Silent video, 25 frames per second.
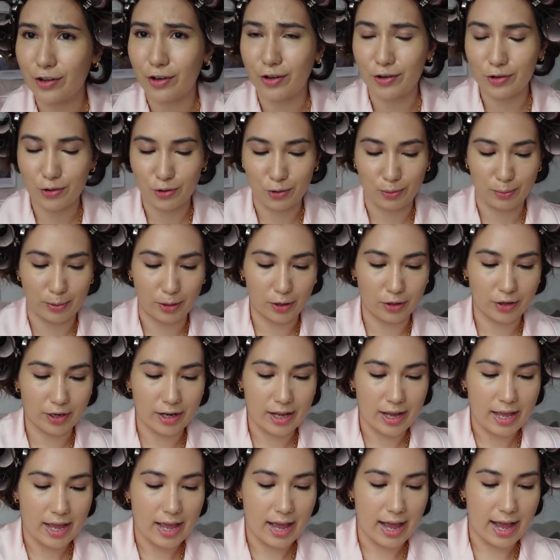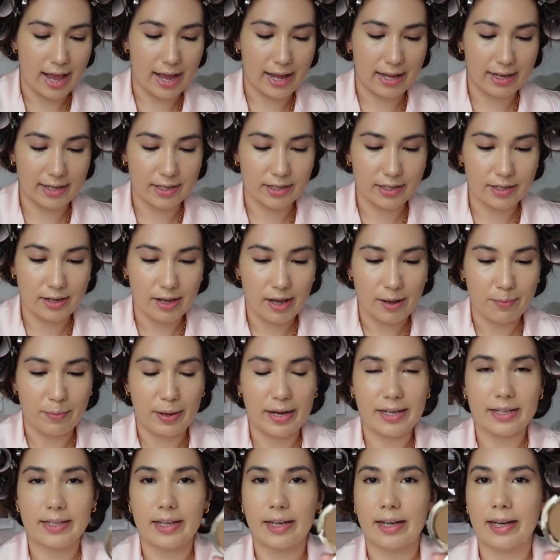contour pot, and
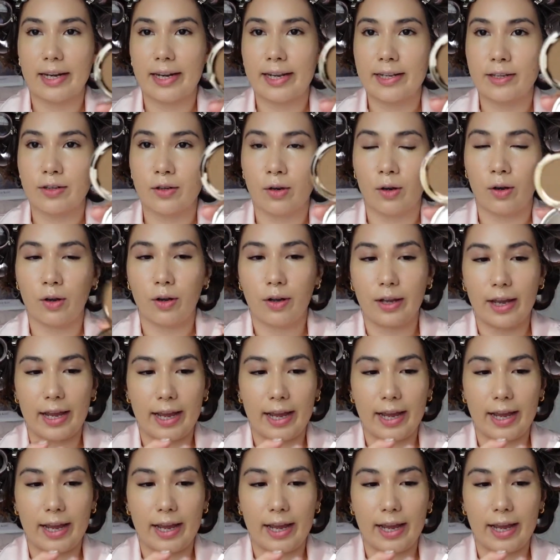basically it's got